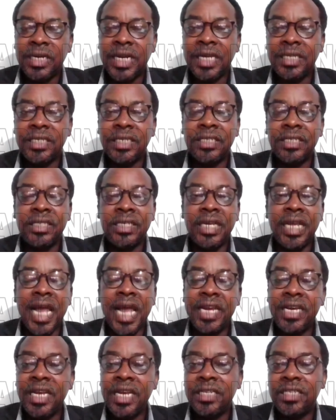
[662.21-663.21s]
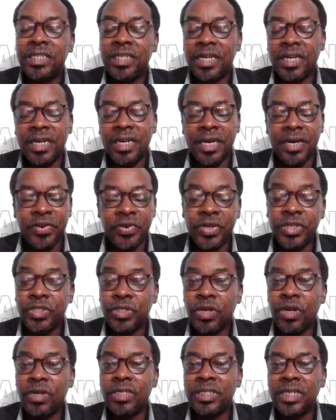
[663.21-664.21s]
that is the I N E C uh,
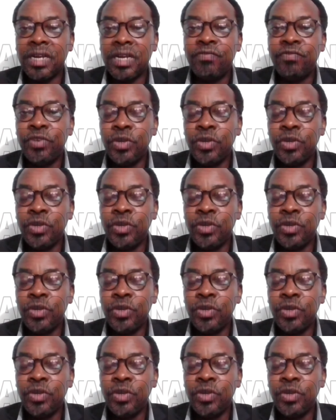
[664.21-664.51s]
result uh,